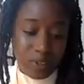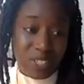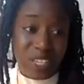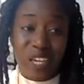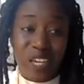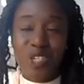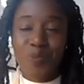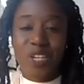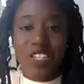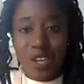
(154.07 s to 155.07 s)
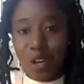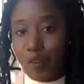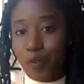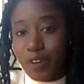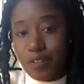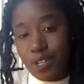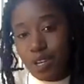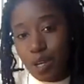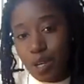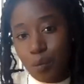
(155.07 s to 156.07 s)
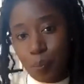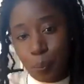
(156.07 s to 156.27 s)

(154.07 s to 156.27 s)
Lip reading: saying to myself every time